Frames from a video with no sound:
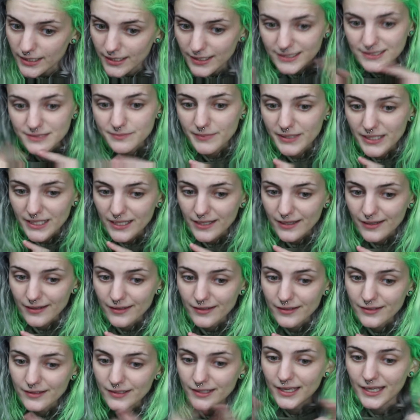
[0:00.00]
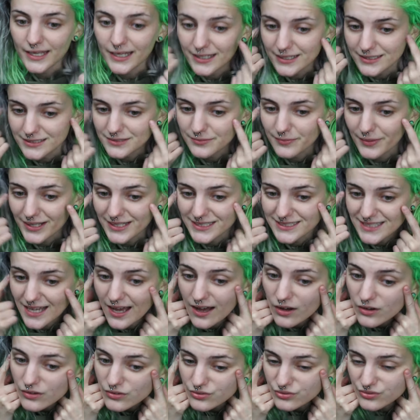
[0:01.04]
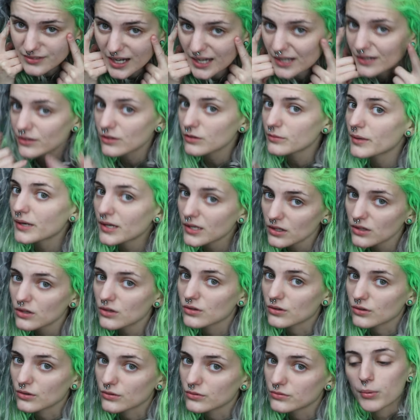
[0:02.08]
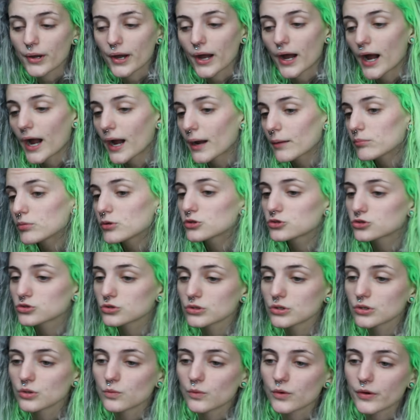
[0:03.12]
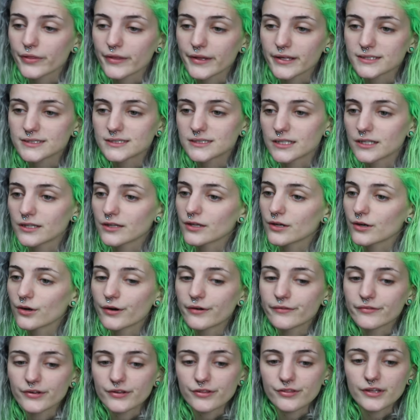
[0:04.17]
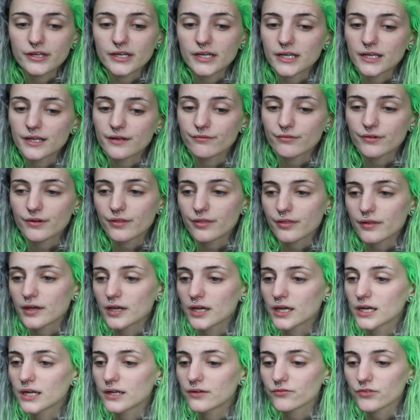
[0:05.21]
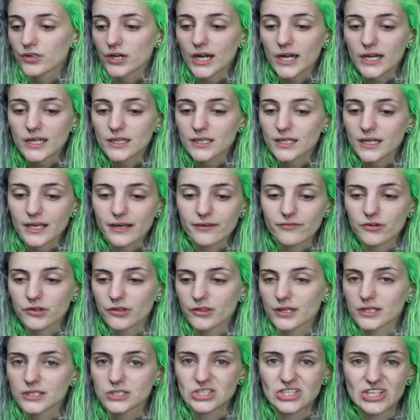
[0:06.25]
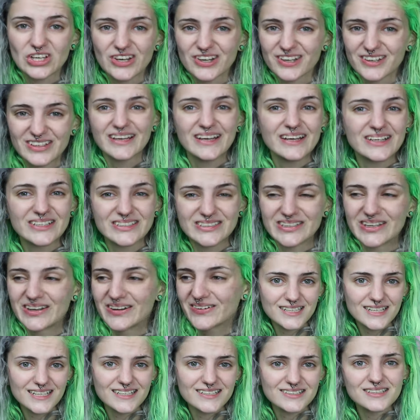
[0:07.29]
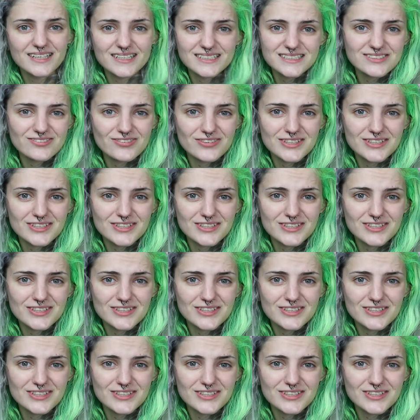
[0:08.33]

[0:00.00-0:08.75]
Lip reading: it's me getting to myself. I don't know about you, but I'm usually the one that's sitting there overthinking everything, and in reality, everything's good. So, yeah, next